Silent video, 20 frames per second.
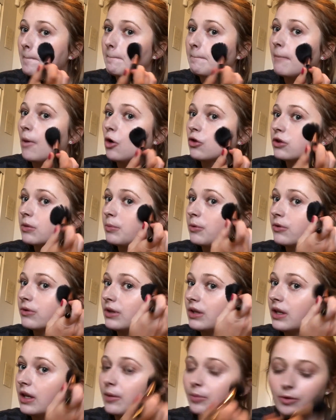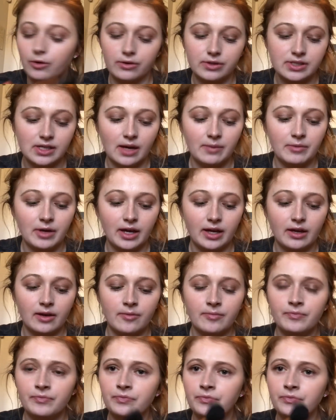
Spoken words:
multiple nipples? I'm like,